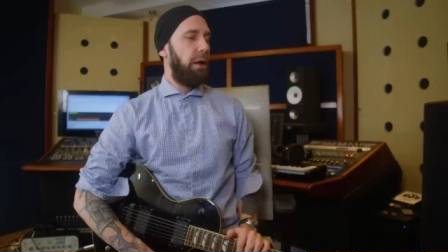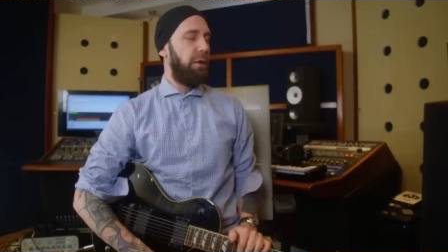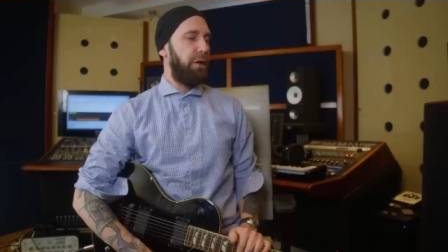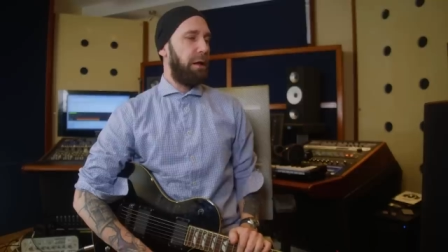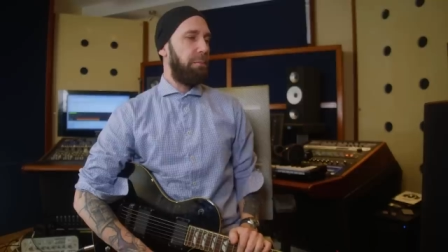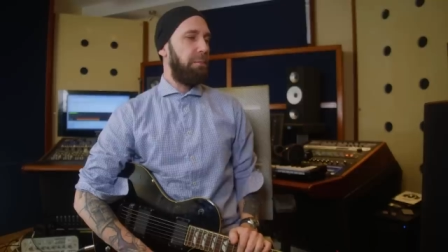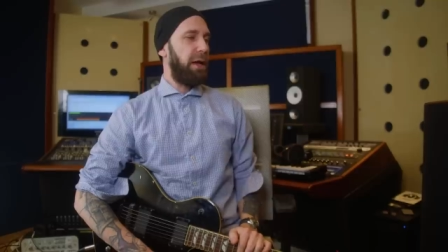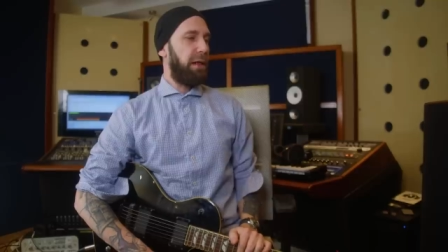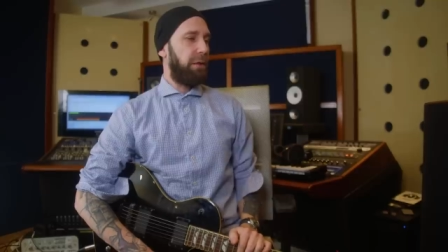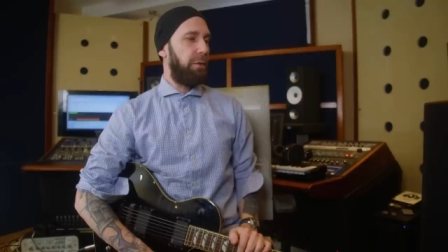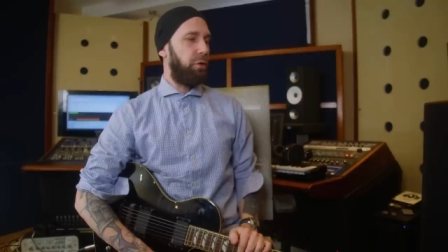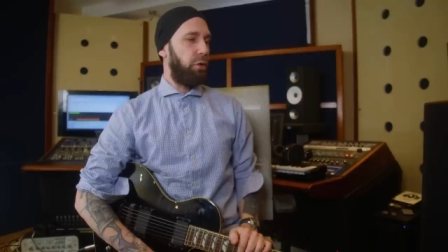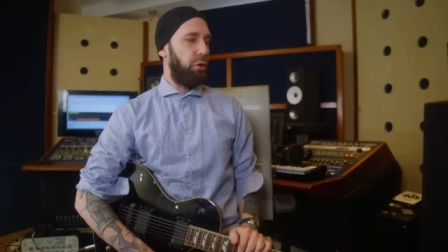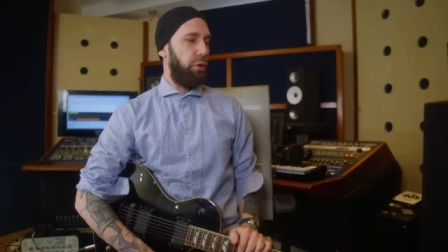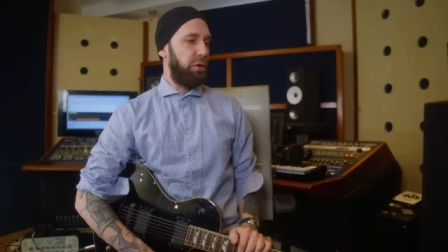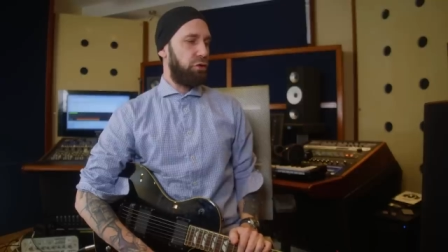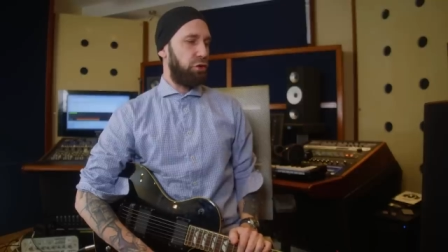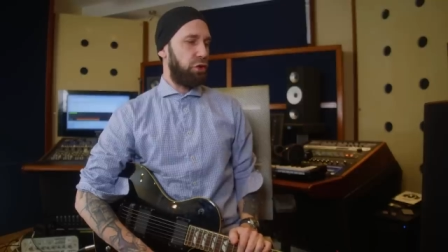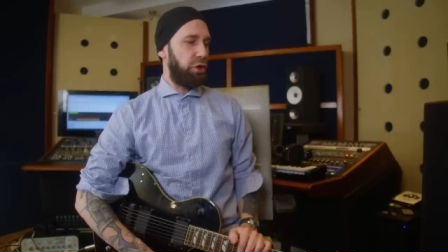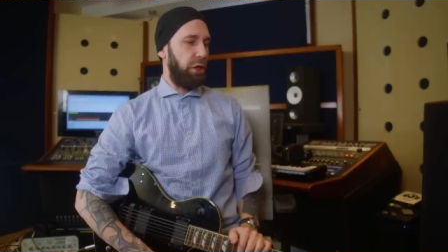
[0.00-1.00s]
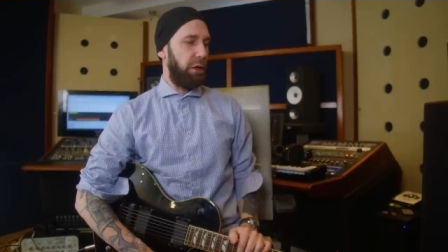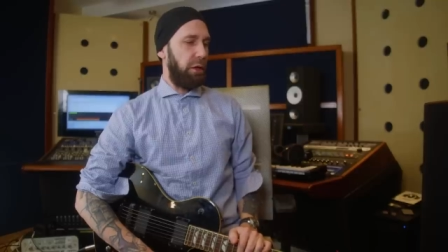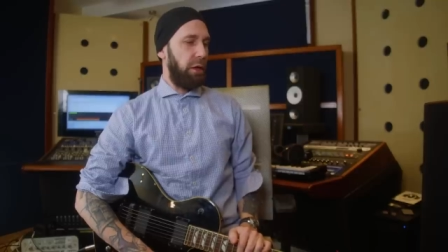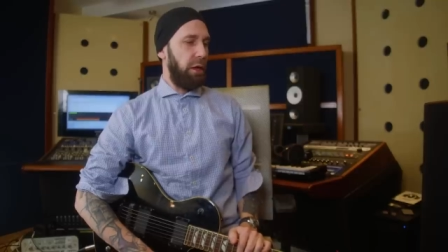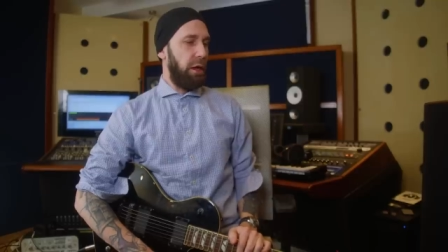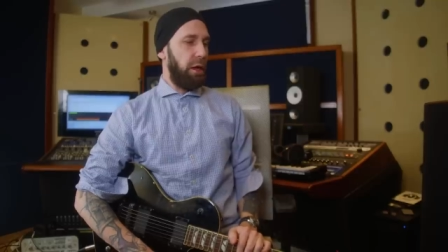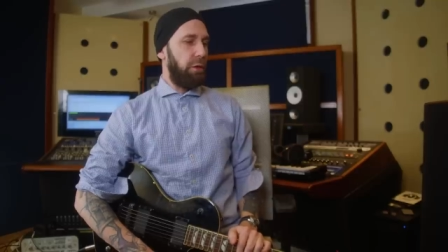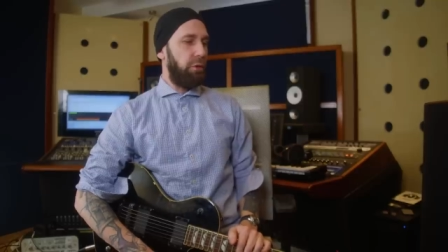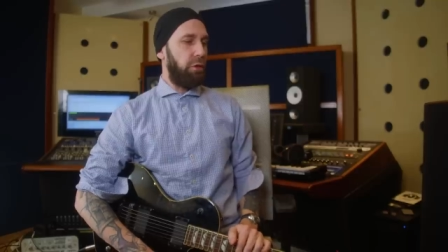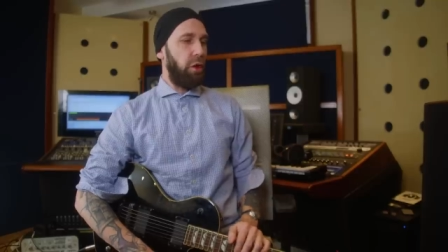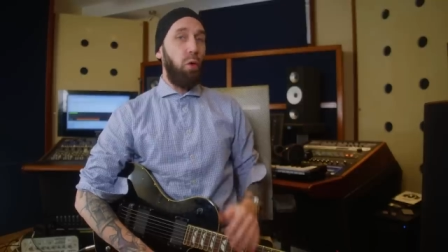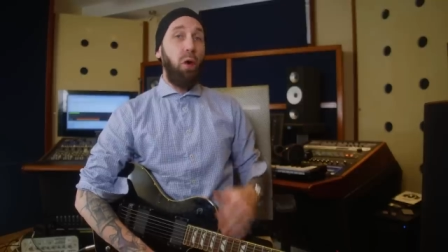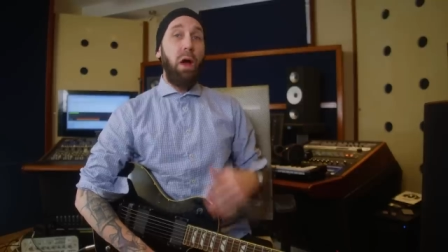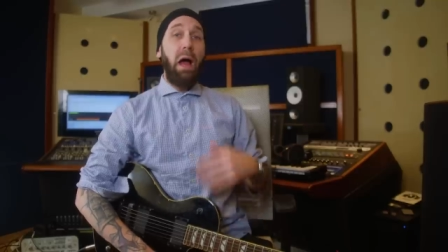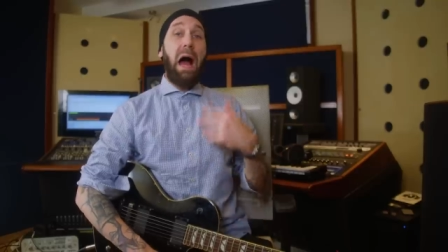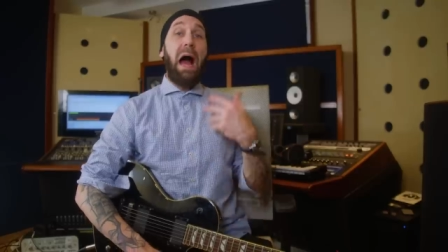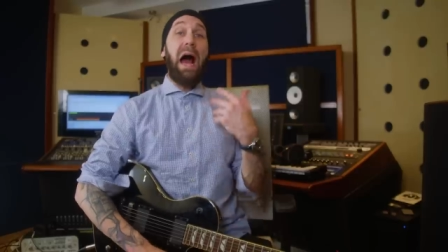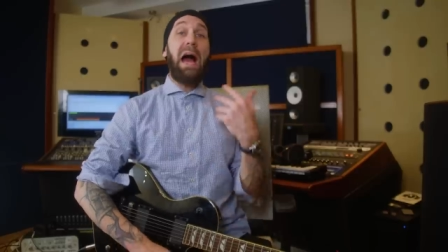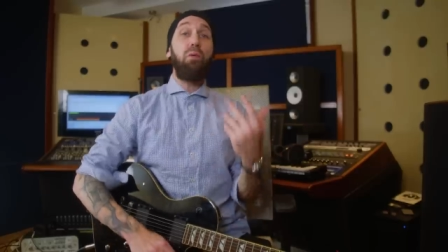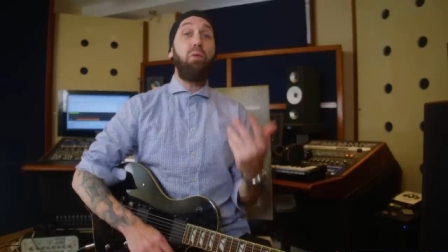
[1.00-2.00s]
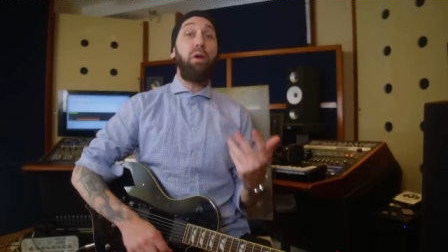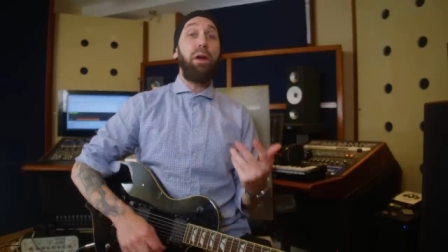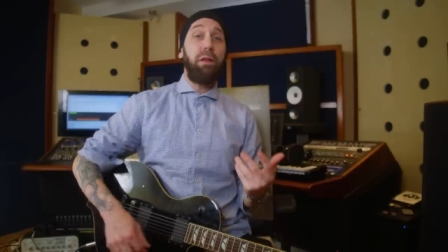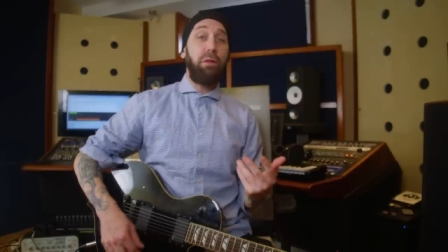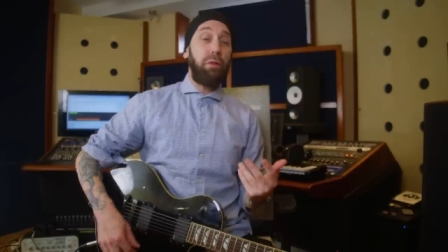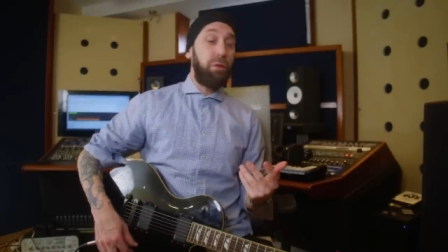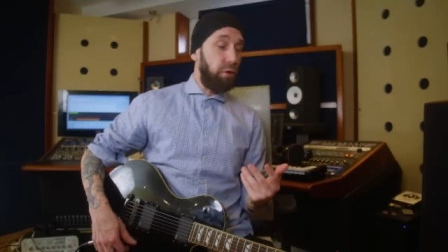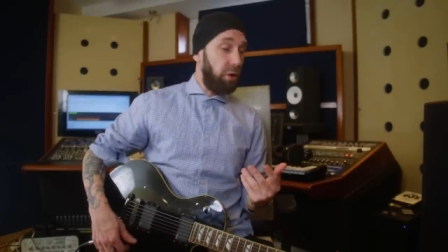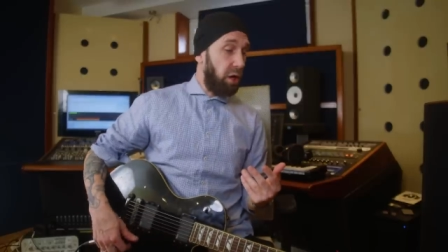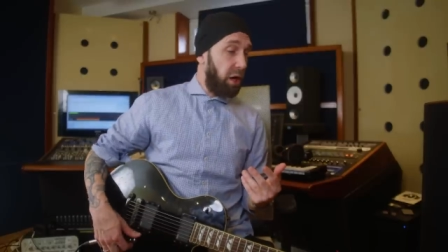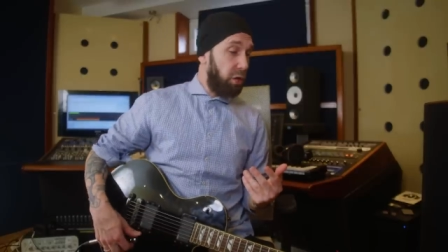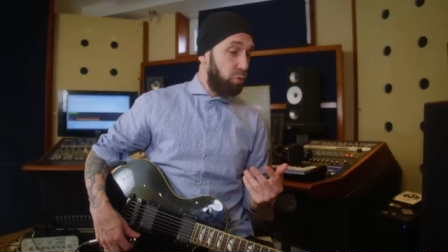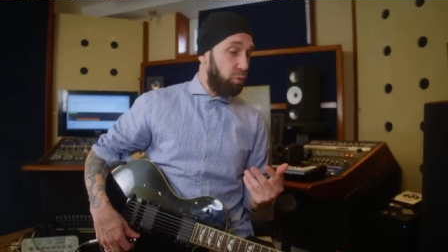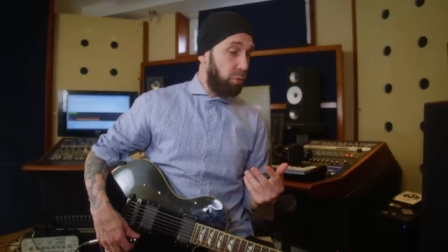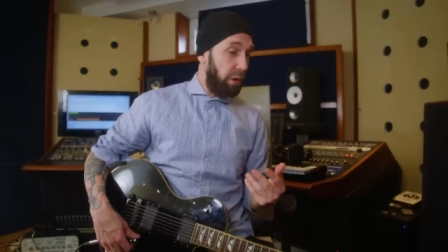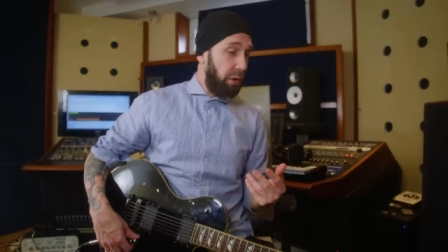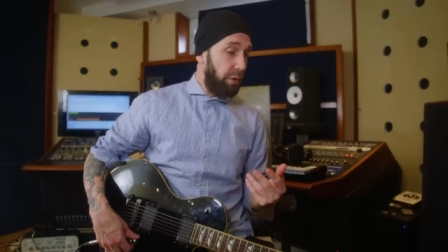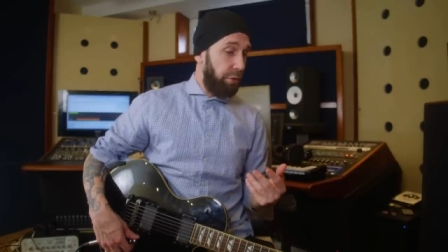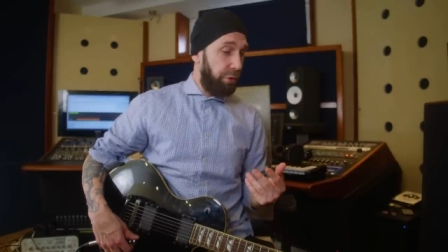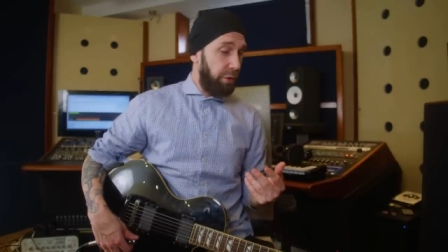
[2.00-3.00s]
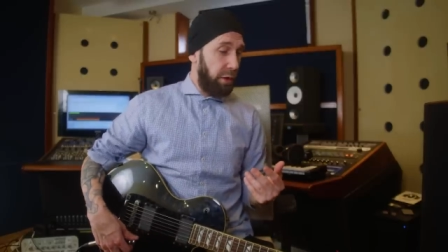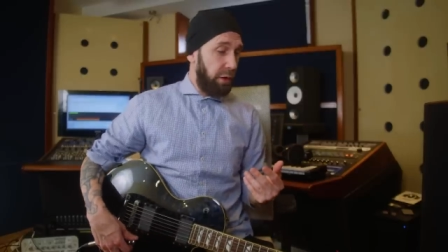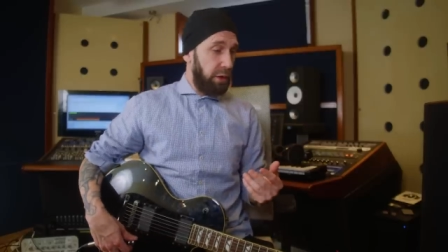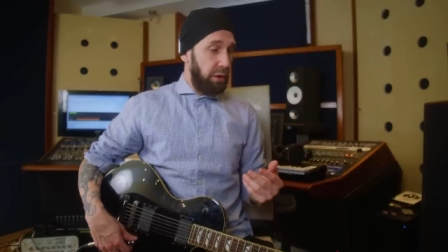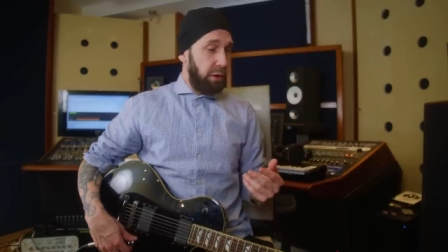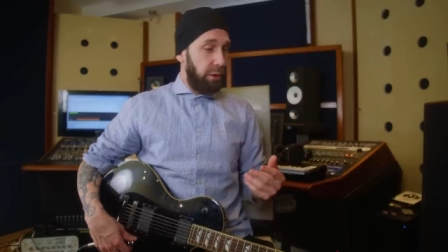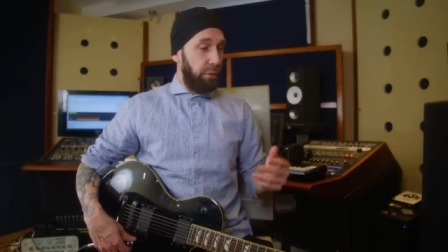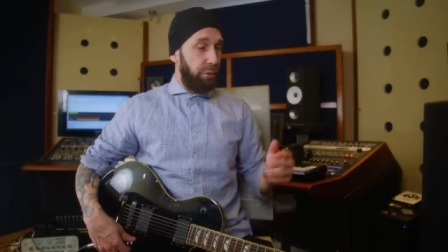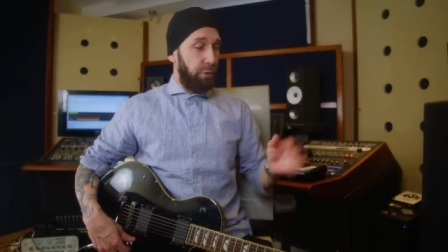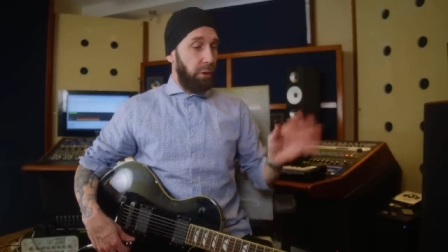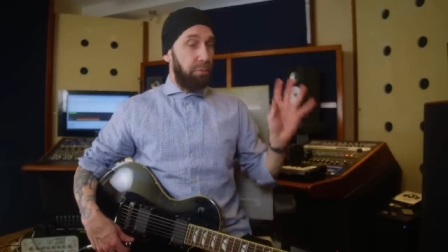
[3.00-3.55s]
that makes it so interesting. So I want to start with the